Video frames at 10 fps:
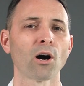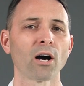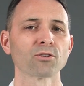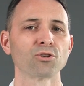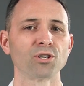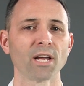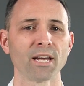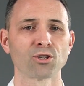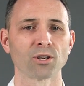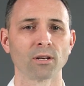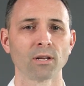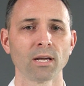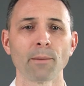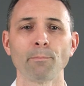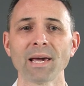oxygenation,
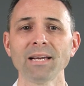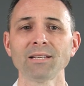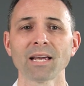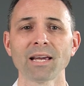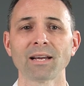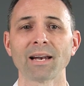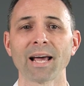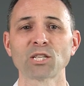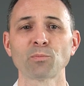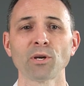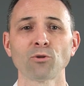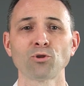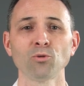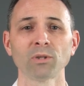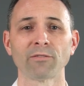maintain an
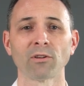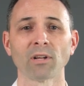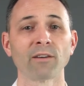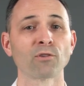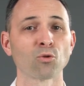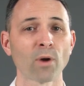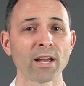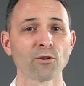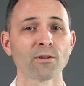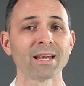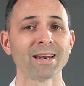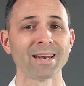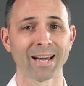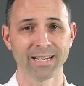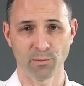SpO2 level of greater than
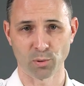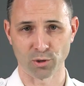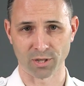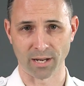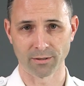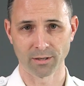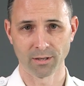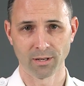90 percent.